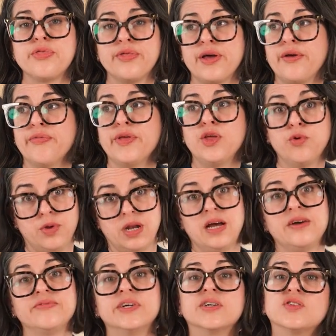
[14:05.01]
thing that you can
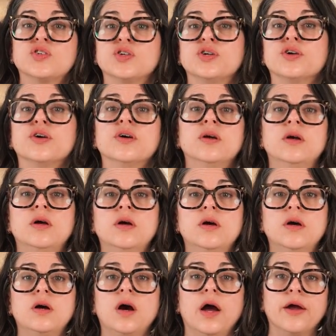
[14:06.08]
have next to your
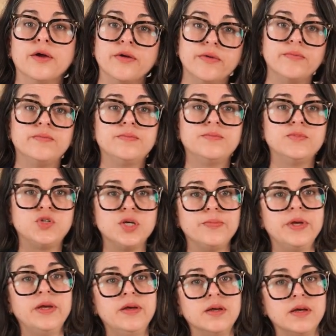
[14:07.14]
iron?
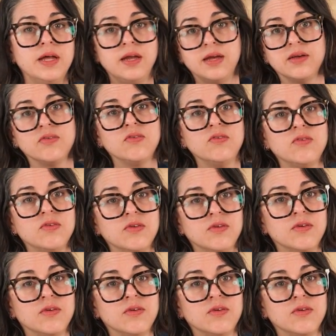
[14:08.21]
Jimmy, any guesses?